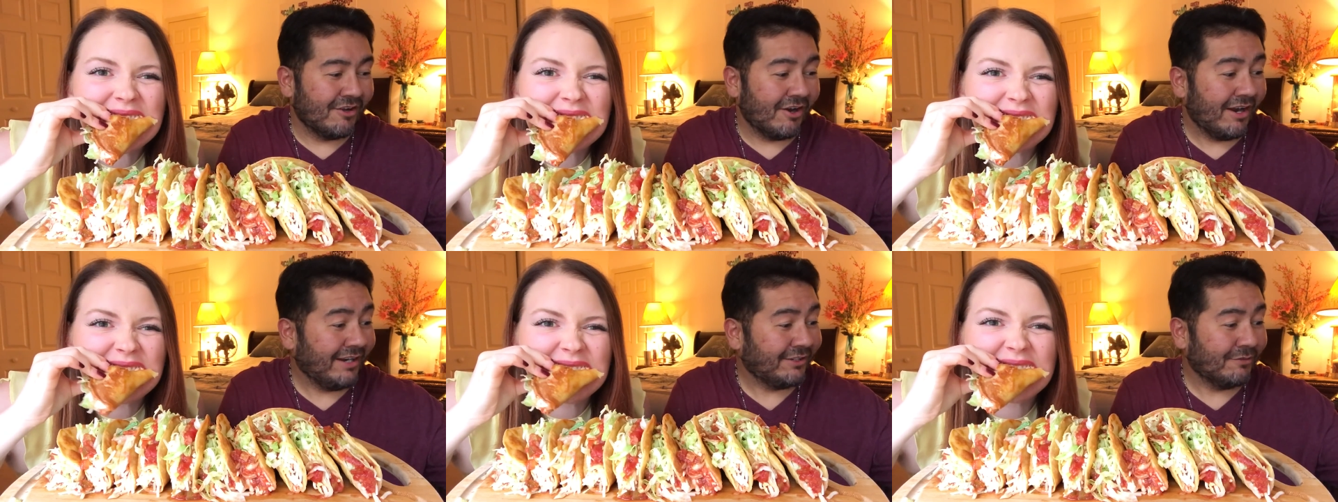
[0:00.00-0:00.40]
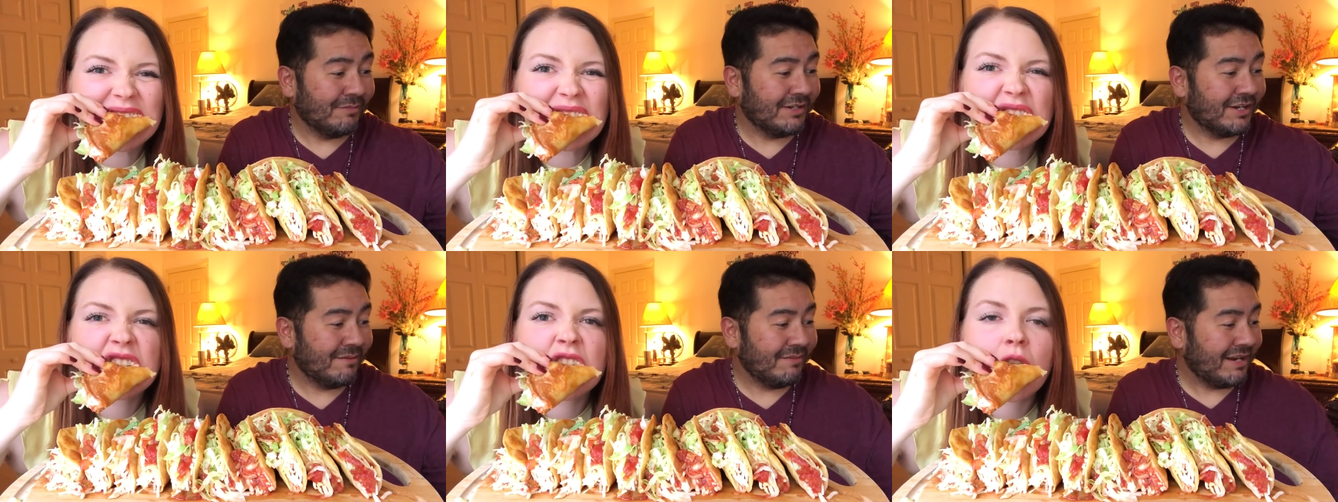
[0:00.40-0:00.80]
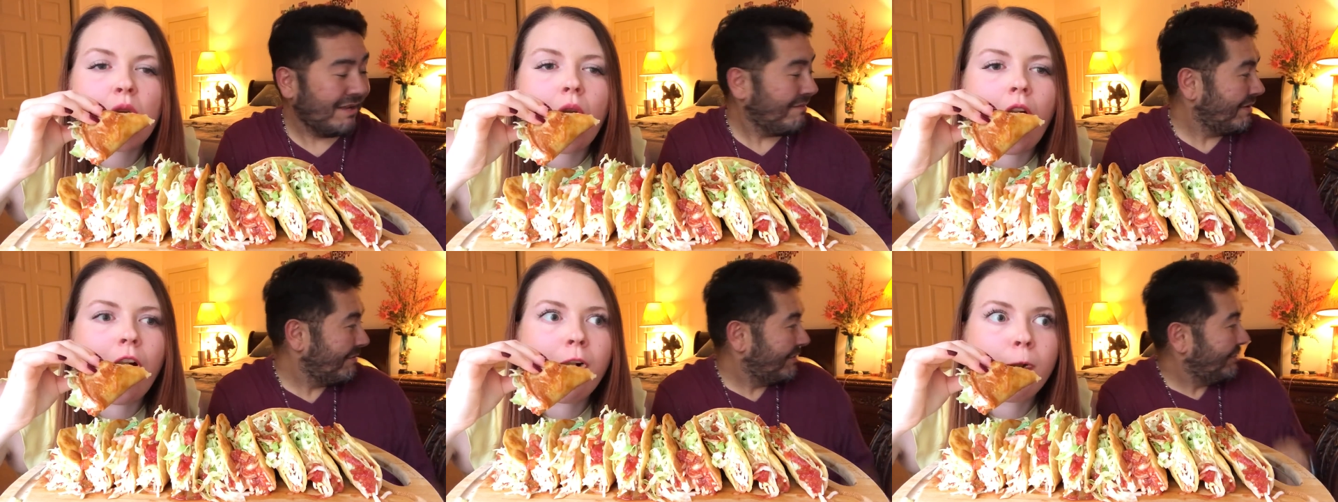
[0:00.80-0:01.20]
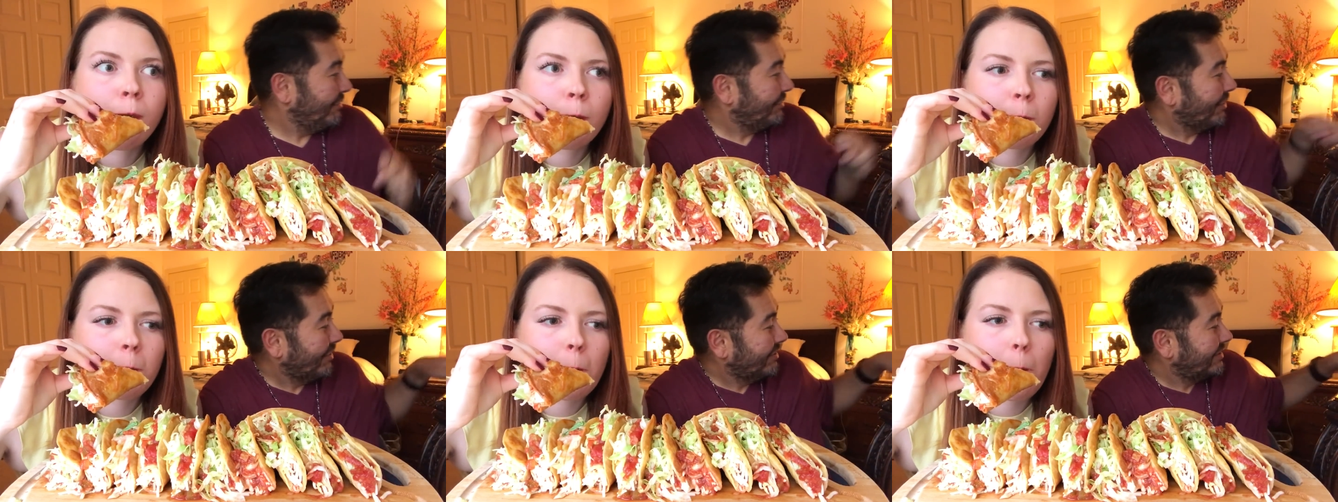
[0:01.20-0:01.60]
Speaker 1: Alright, don't be coming at me when you're
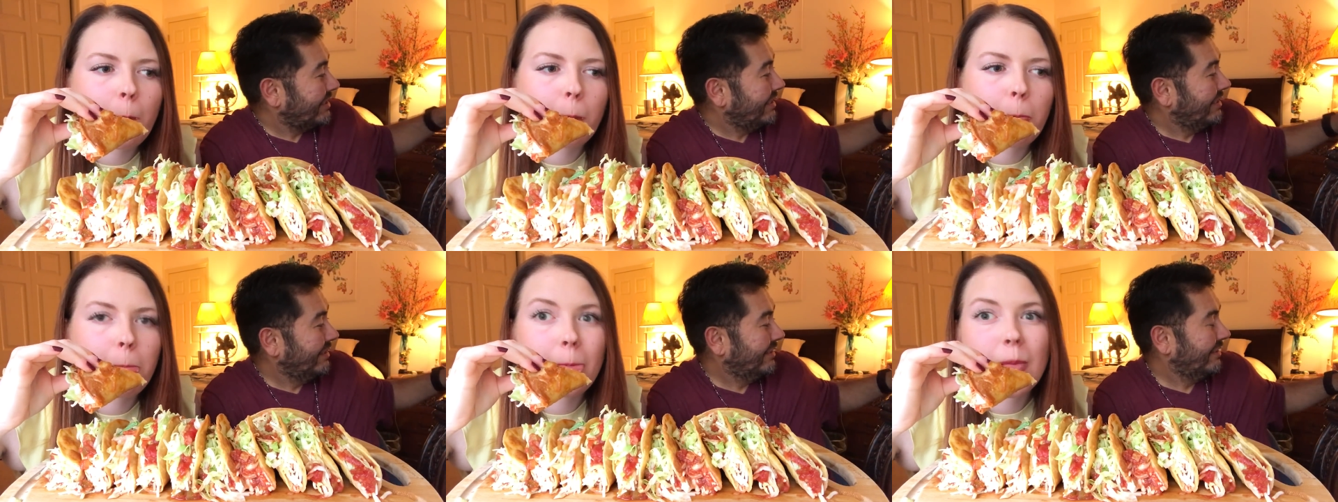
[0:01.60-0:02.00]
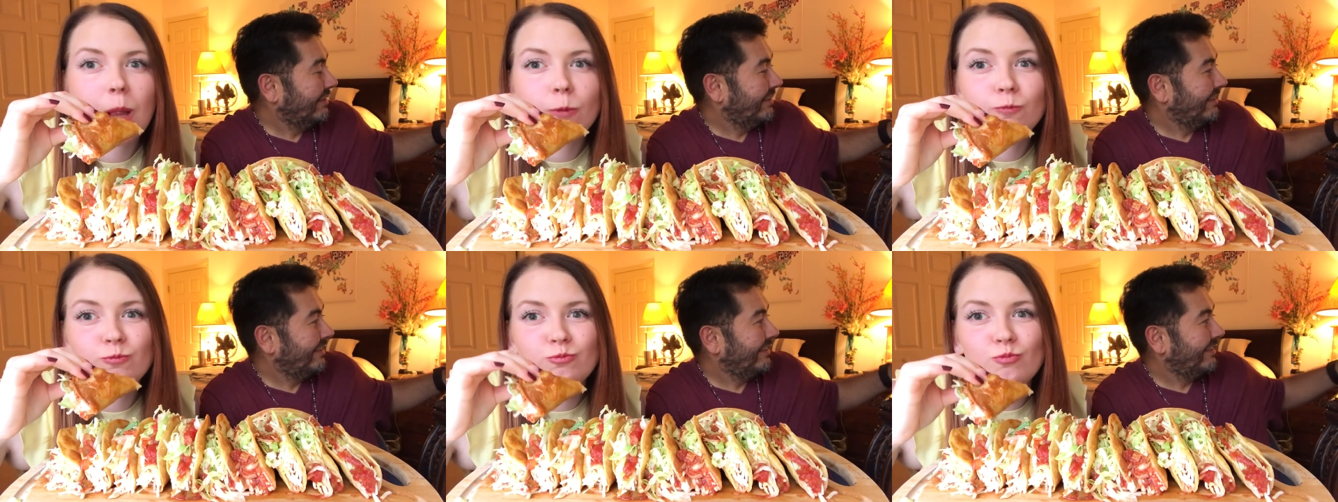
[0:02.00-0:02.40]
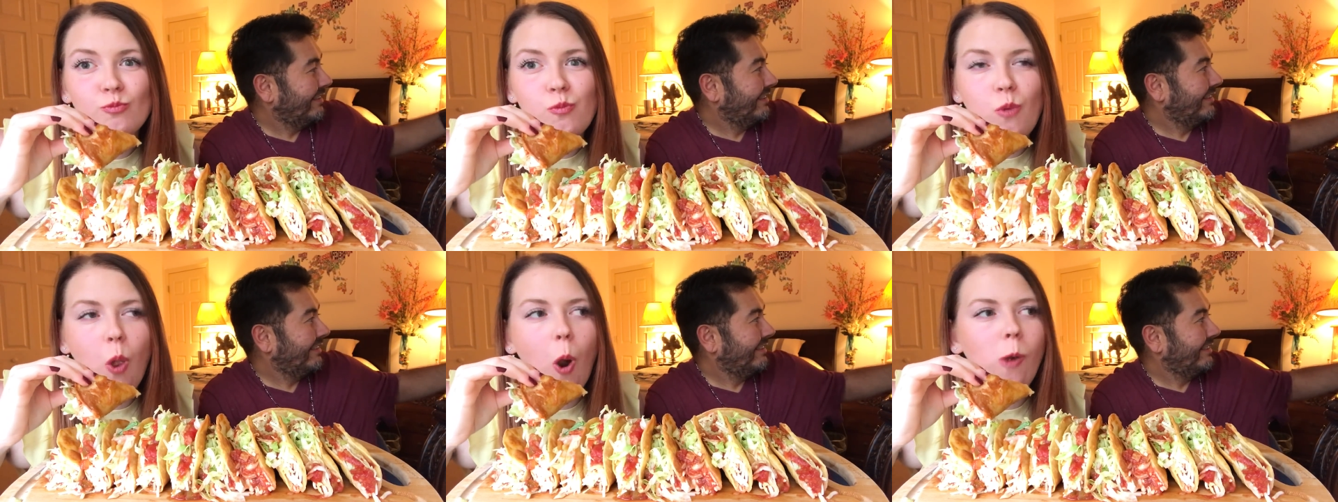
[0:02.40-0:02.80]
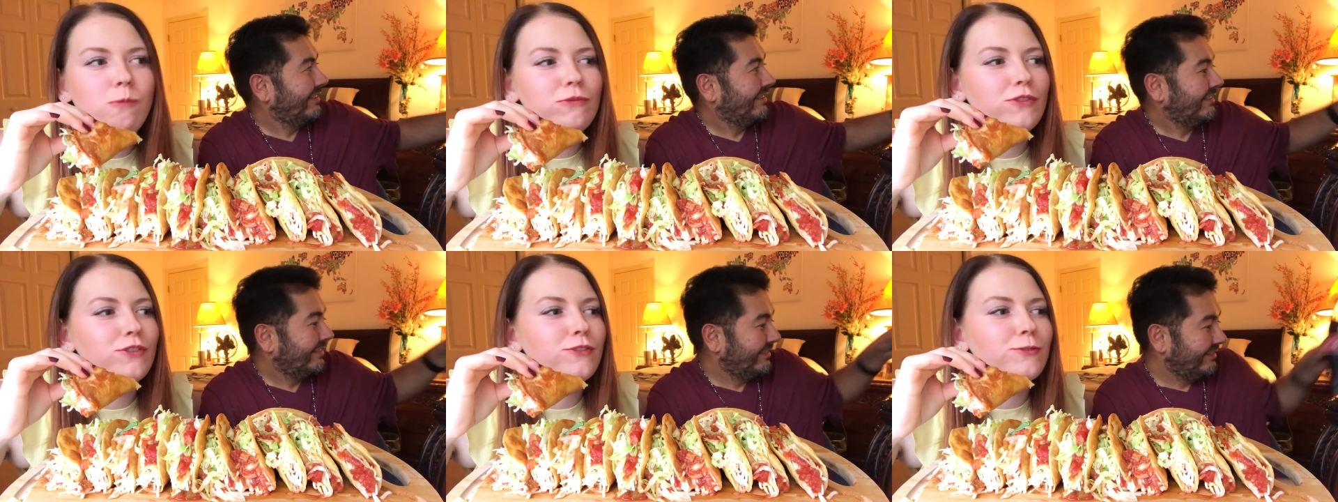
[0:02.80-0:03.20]
thirsty.
Speaker 2: I'm
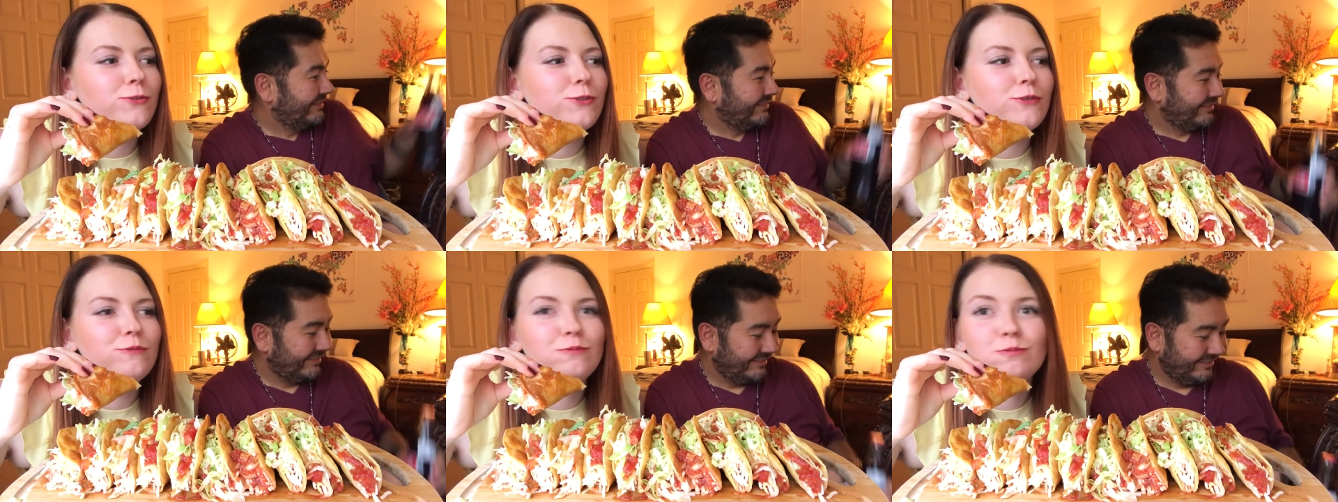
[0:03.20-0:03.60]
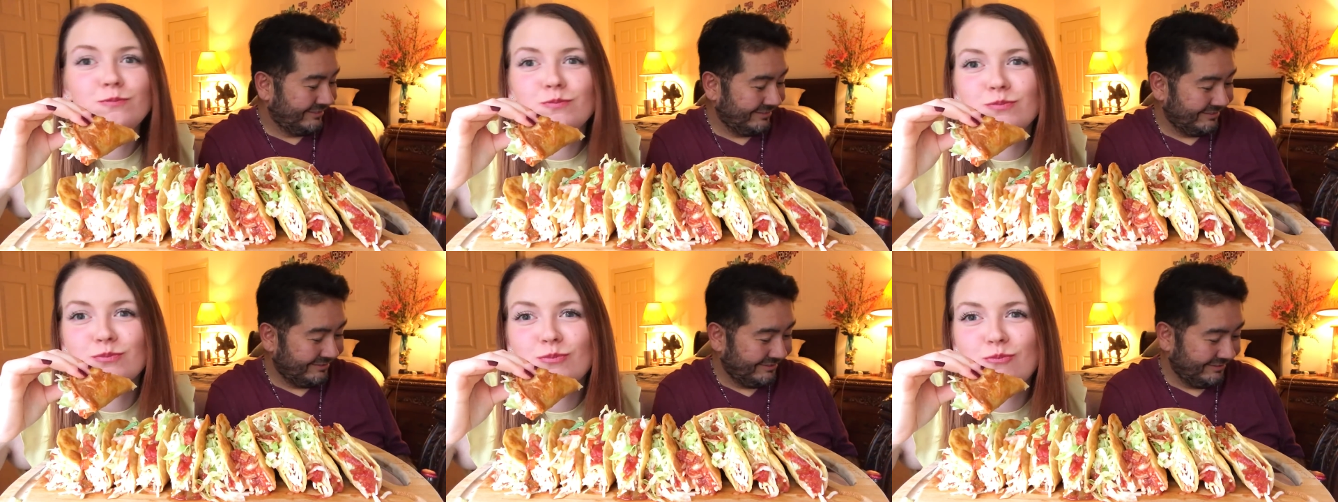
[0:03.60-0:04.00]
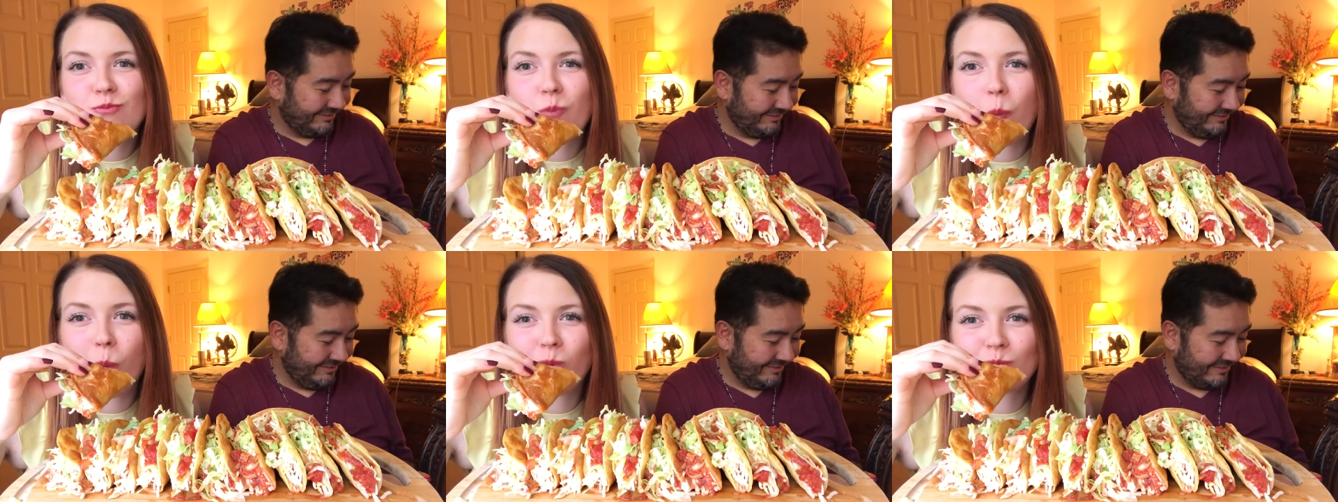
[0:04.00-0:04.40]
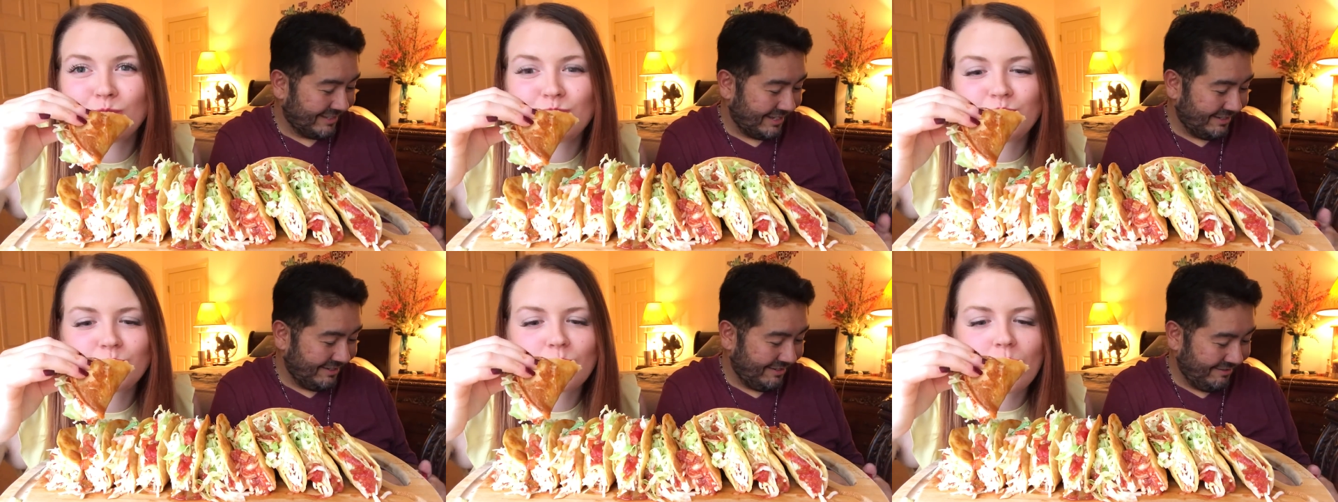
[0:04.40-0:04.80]
thirsty.
Speaker 1: I
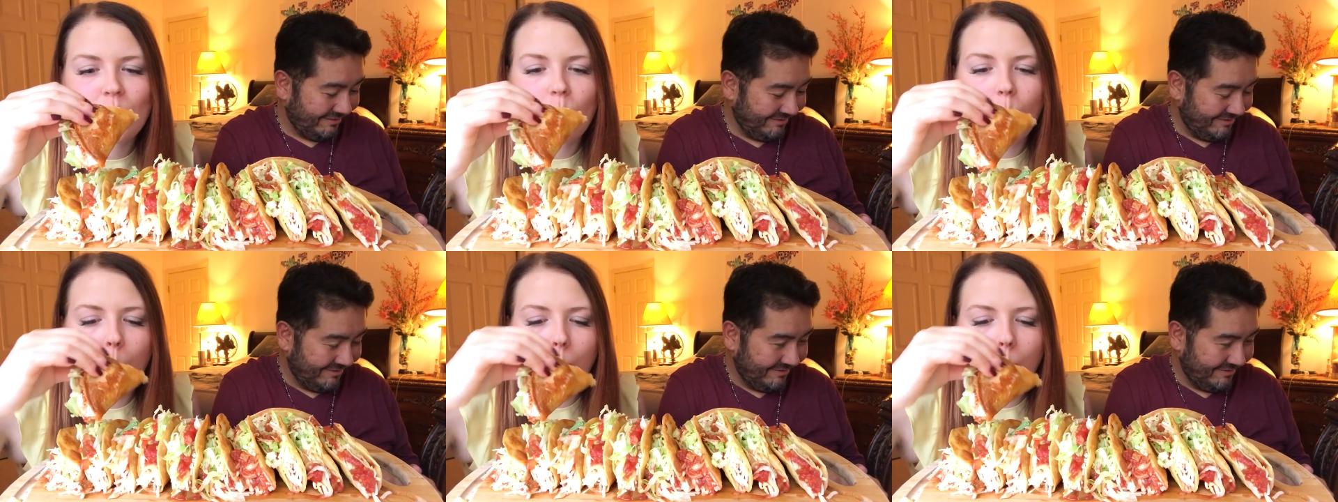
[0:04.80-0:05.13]
know.